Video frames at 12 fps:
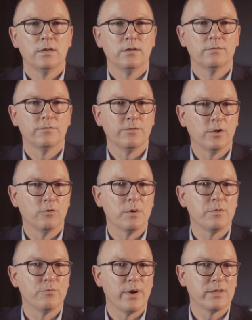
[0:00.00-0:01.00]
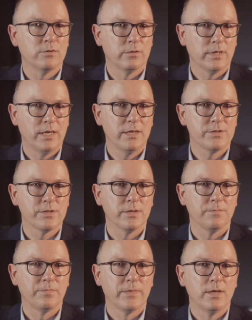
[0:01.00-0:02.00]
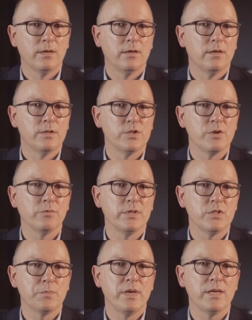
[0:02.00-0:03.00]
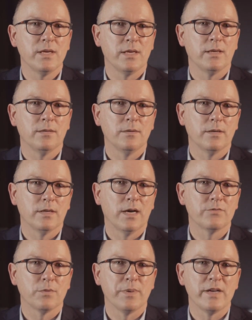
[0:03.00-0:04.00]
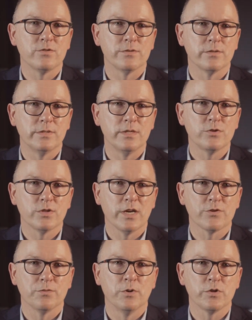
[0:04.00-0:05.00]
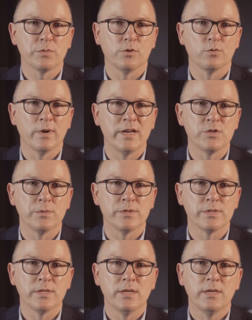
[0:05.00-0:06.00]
Follow-up of rectal cancer. Generally speaking, after patients are discharged from hospital arrangements